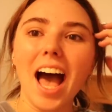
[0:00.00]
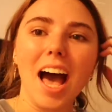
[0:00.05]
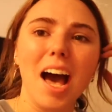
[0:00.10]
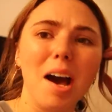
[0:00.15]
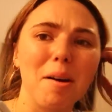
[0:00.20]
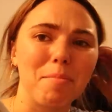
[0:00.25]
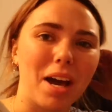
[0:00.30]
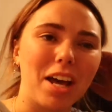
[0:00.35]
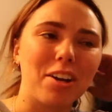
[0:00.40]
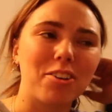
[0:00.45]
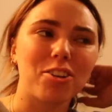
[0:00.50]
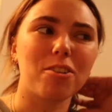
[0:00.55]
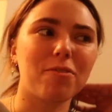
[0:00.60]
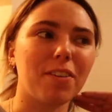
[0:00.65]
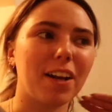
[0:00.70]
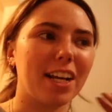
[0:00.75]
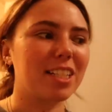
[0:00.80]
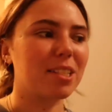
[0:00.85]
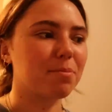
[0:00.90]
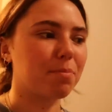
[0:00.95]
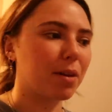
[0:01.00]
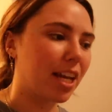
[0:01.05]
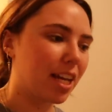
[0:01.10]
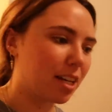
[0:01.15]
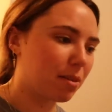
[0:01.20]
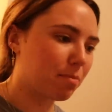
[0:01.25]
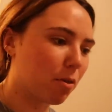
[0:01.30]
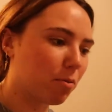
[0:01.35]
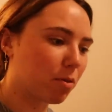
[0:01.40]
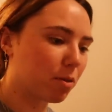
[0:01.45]
Um, I don't know if I
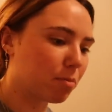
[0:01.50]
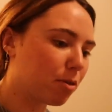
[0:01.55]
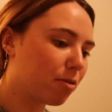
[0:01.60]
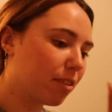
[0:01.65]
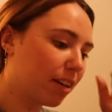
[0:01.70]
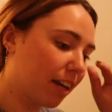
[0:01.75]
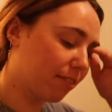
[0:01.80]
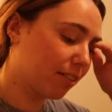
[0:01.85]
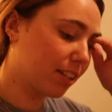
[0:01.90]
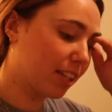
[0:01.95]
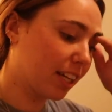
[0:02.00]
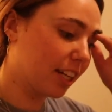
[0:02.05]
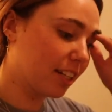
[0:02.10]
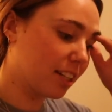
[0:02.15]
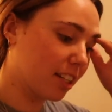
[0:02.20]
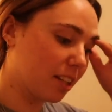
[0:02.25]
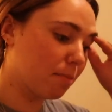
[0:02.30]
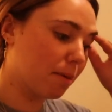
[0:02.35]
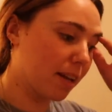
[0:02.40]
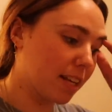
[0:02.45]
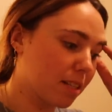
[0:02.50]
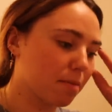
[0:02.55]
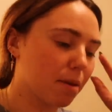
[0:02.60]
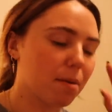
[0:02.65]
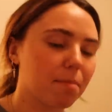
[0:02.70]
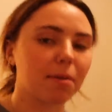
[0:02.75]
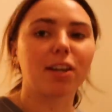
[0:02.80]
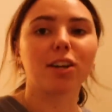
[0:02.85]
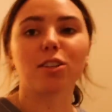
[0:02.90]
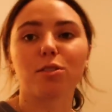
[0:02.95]
explained but we're moving everything into the
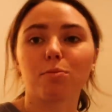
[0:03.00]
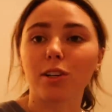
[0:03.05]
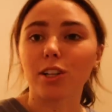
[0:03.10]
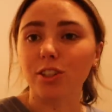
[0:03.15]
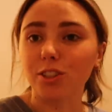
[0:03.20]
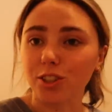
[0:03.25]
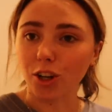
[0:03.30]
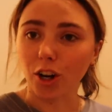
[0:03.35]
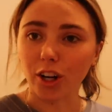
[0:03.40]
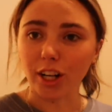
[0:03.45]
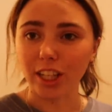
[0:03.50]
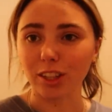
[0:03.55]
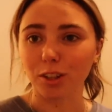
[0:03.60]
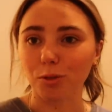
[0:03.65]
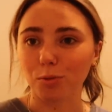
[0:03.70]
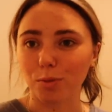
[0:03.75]
basement because we are starting the